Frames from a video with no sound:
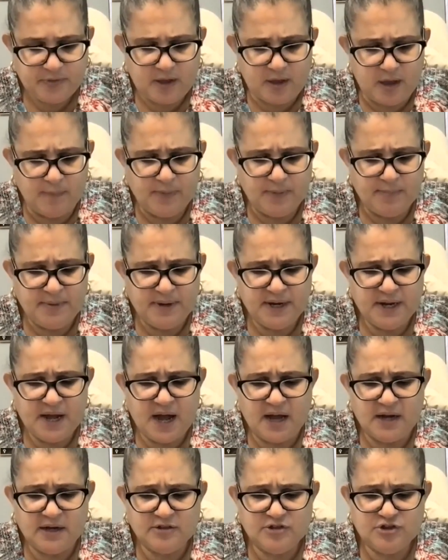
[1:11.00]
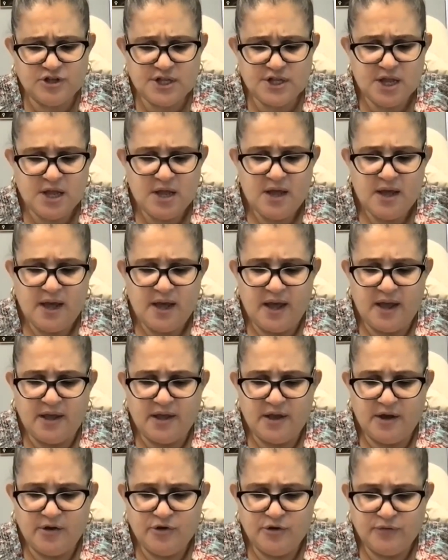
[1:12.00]
Epidemiologists at
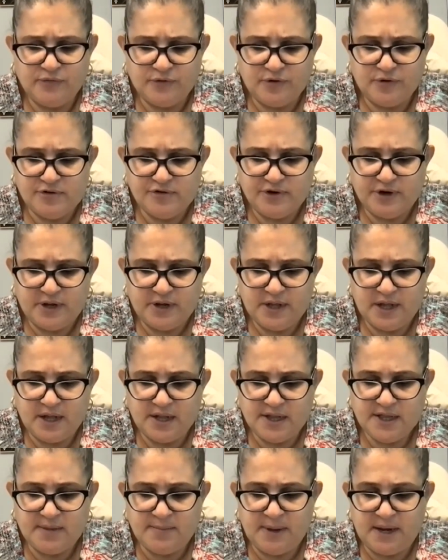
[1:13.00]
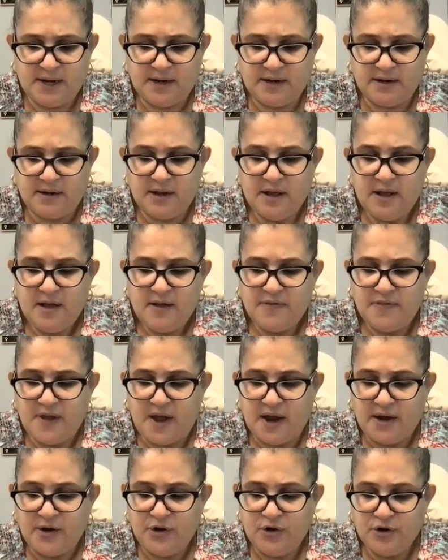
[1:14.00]
Yale University estimated
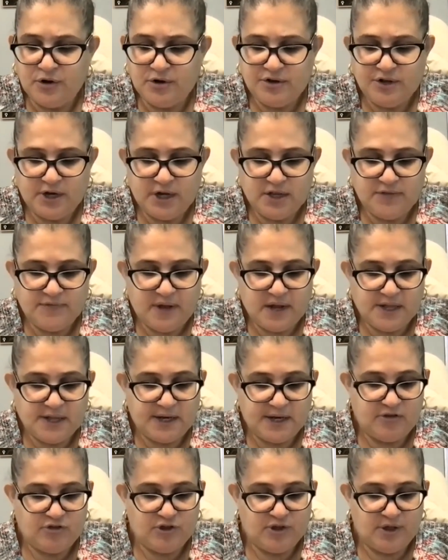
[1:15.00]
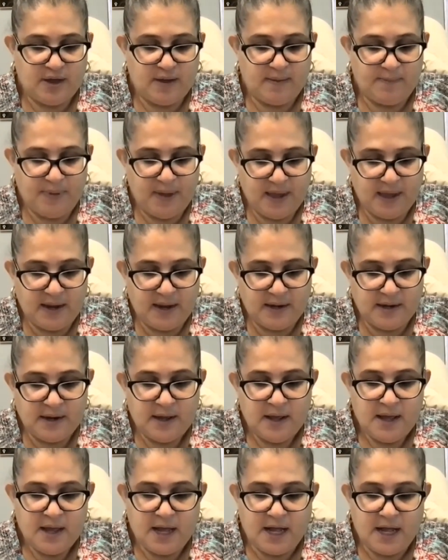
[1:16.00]
that New York City's vaccination campaign
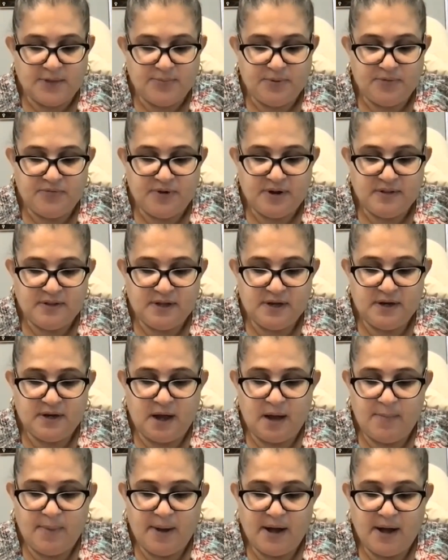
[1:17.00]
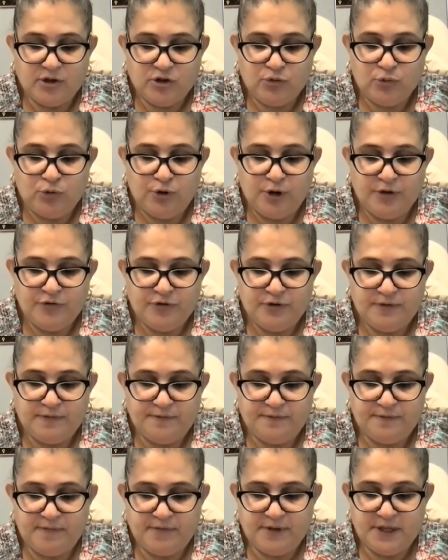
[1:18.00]
has prevented about
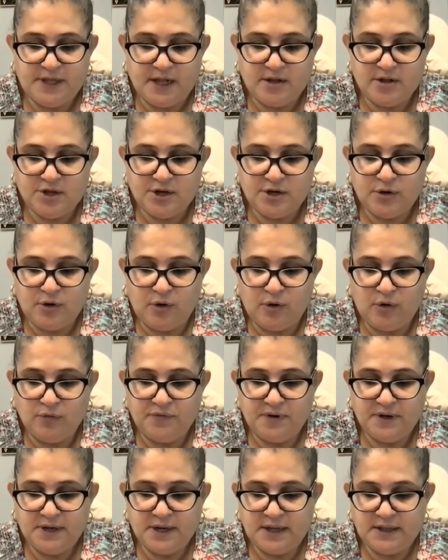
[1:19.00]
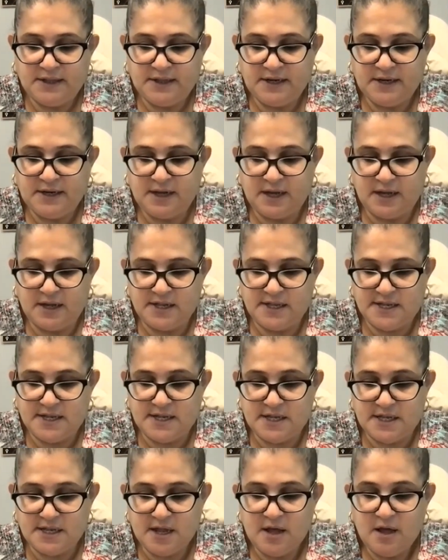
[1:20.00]
250,000 COVID 19
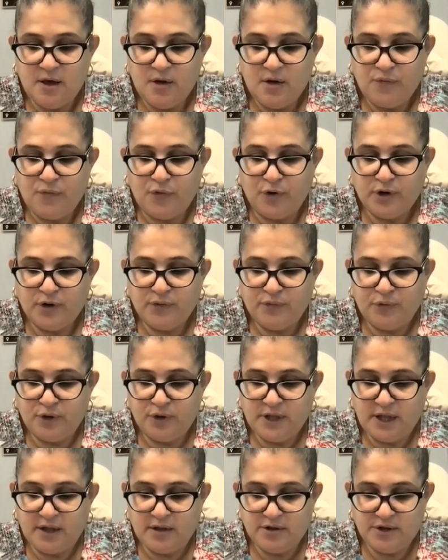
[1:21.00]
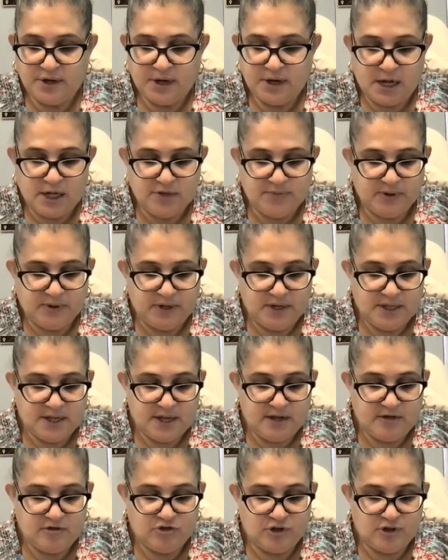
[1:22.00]
cases, 44,000
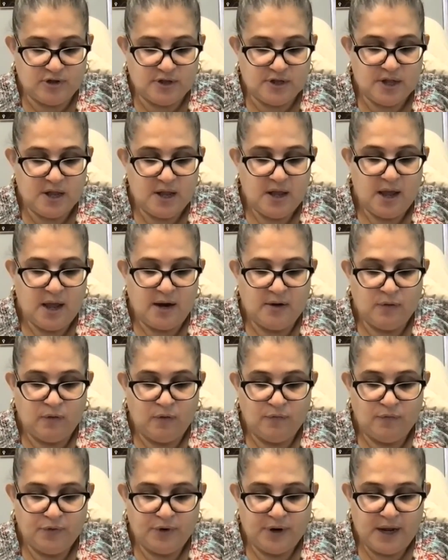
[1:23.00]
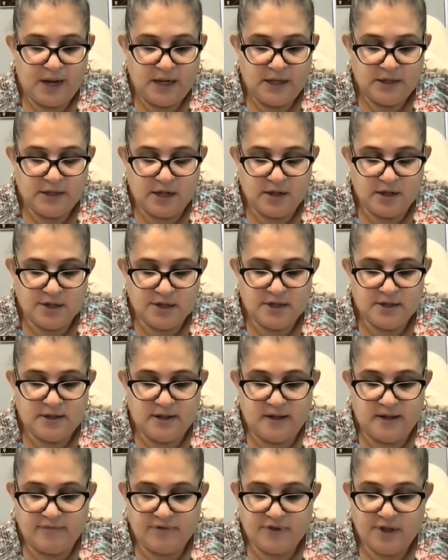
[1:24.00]
hospitalizations, and over 8,000
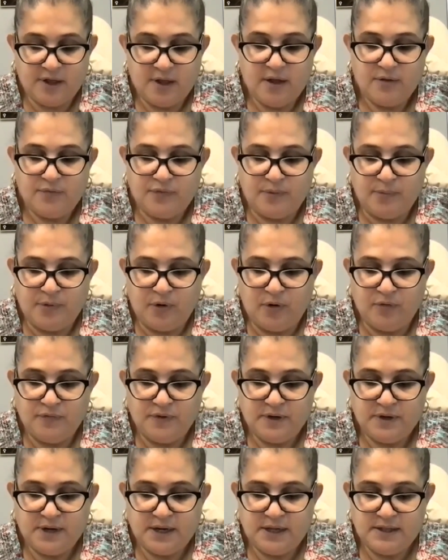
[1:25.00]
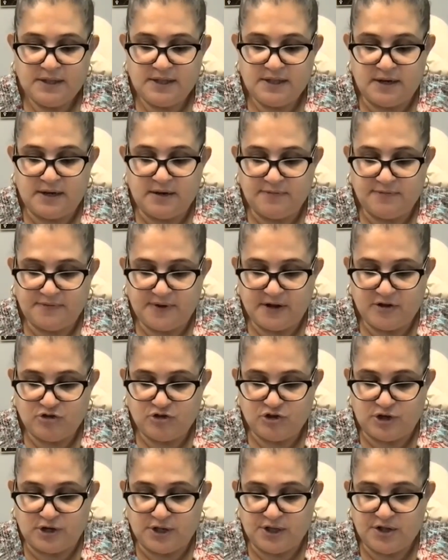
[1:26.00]
deaths from COVID-19
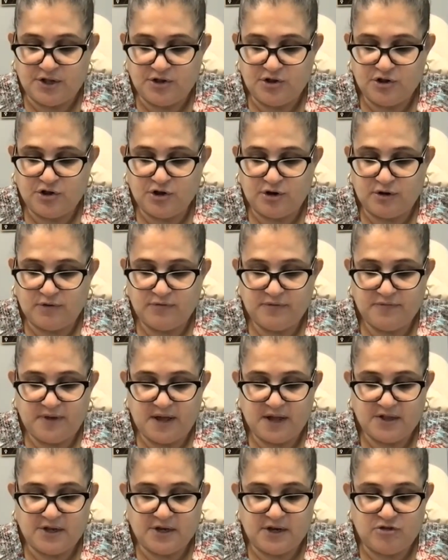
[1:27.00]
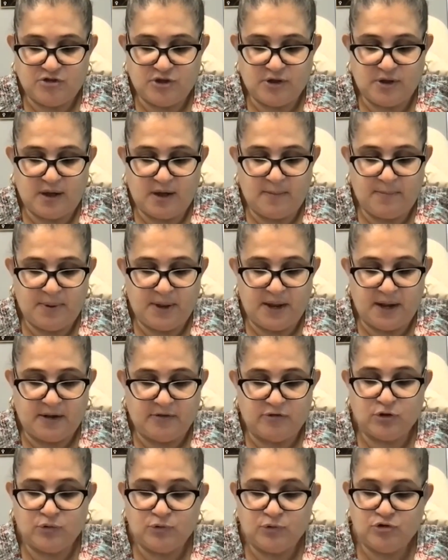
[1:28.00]
infection since the start of the vaccination
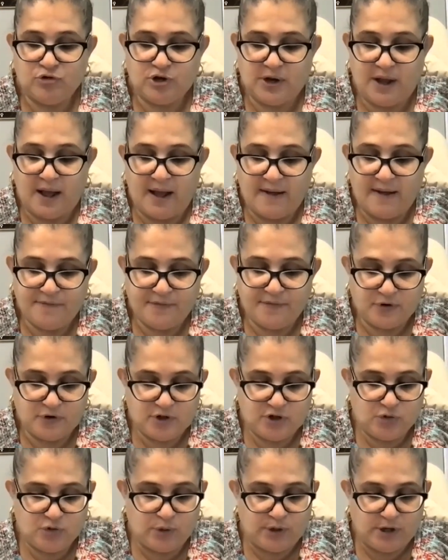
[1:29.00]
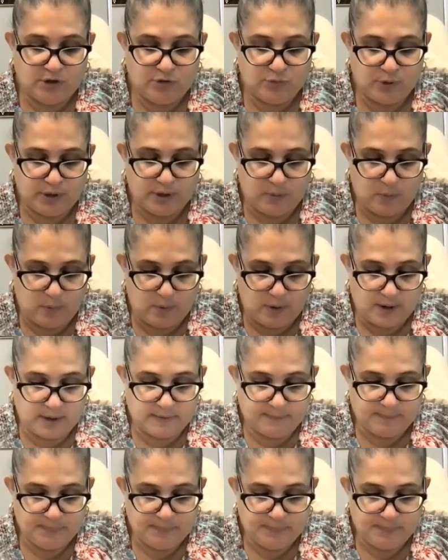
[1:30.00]
campaign through July 1st, 2021.